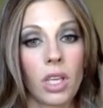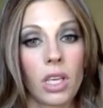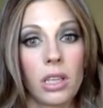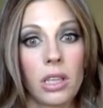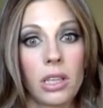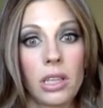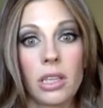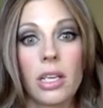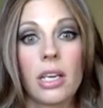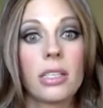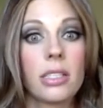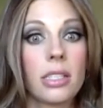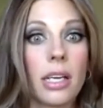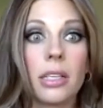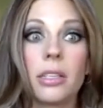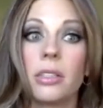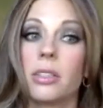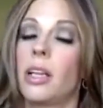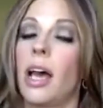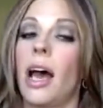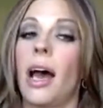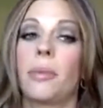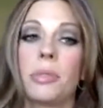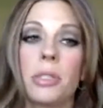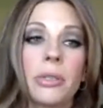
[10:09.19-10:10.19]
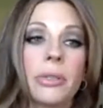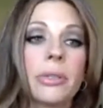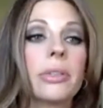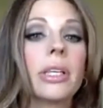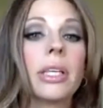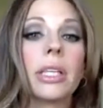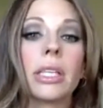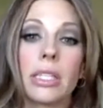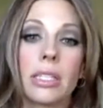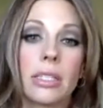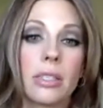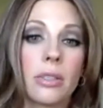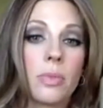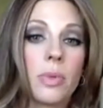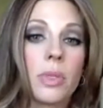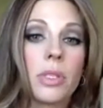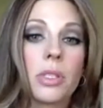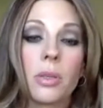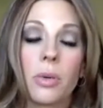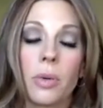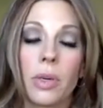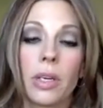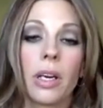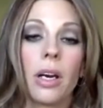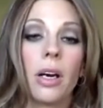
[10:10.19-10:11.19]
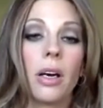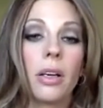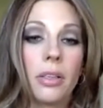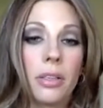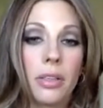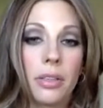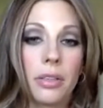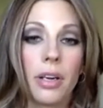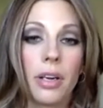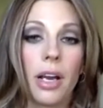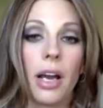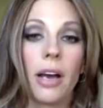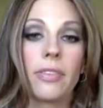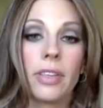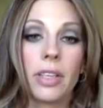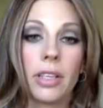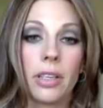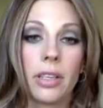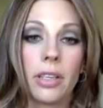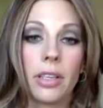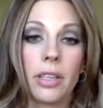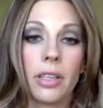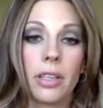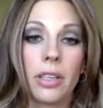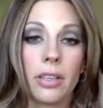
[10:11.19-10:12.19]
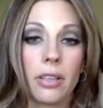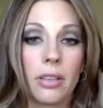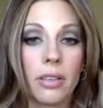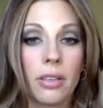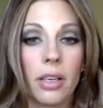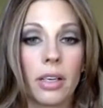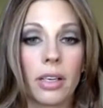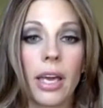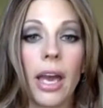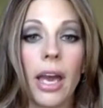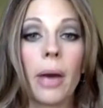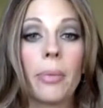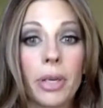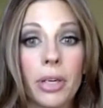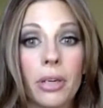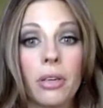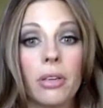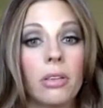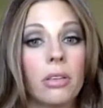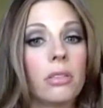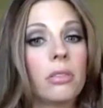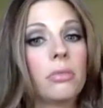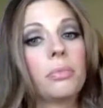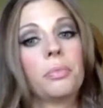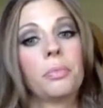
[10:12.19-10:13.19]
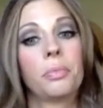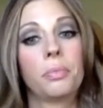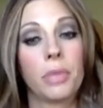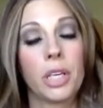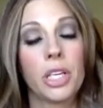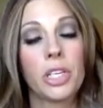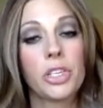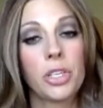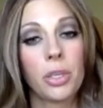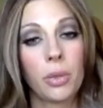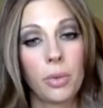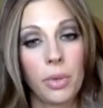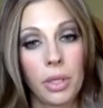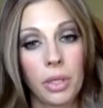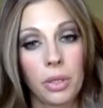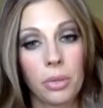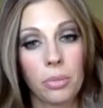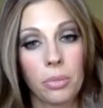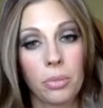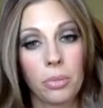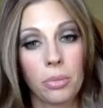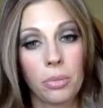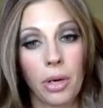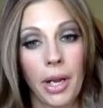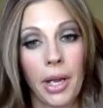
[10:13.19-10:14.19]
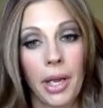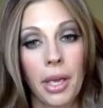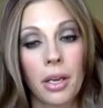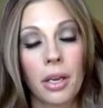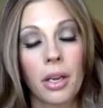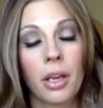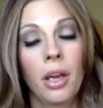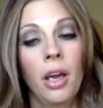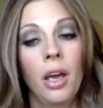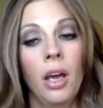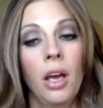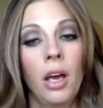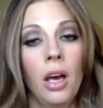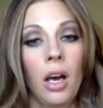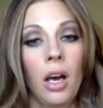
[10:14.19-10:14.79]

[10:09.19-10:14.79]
he said, absolutely, this is what's going on. You're having a chemical issue in your brain.